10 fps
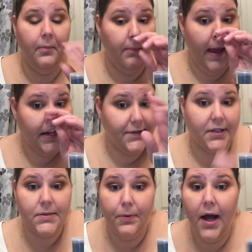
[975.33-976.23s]
it. Max
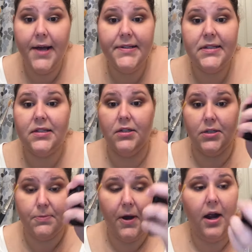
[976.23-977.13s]
Fix Plus,
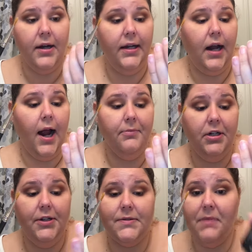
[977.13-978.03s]
spray on it. I'm
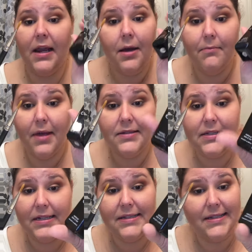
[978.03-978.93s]
gonna use Makeup
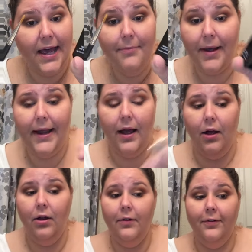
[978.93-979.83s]
Mist and Set by
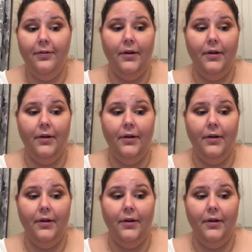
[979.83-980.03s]
e.l.f.